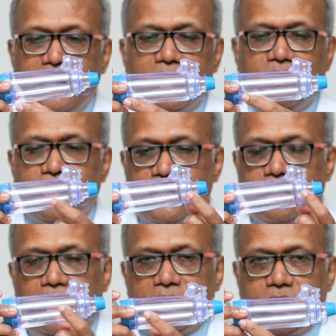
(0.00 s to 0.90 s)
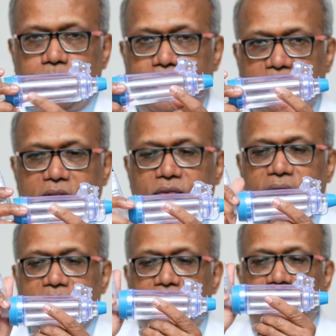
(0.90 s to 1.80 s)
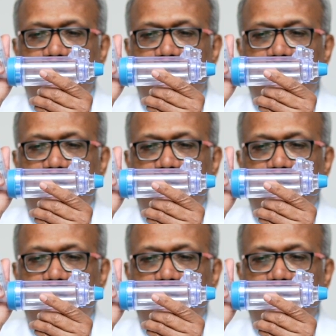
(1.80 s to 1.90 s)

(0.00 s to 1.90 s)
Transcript: Now, this is called as a spacer device.